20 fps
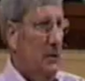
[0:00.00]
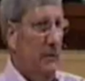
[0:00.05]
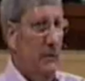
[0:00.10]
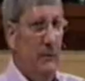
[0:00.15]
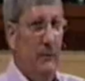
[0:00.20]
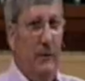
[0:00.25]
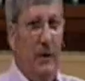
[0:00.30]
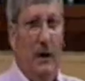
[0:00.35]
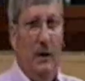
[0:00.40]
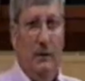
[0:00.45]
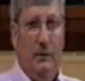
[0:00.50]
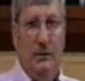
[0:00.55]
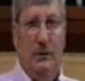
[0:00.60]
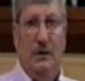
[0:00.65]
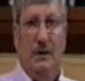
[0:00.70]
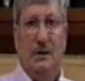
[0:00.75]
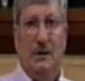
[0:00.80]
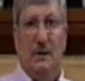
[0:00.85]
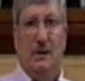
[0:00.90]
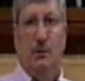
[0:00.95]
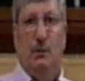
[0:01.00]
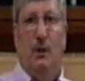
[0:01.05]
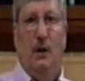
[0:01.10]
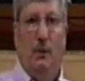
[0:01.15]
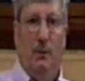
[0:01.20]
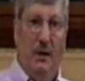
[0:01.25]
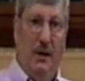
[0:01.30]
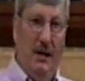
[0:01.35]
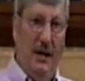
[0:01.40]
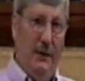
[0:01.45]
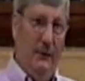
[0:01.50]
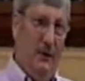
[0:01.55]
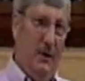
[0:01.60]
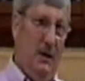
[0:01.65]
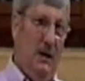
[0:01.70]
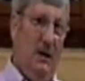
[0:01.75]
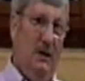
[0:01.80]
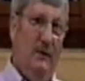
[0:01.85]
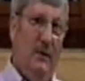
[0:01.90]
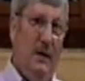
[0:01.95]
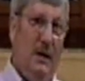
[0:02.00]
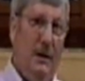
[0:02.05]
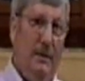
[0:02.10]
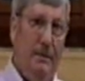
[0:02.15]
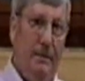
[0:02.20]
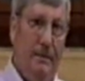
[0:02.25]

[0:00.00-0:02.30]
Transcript: and follow Jesus? What are we going to have to give up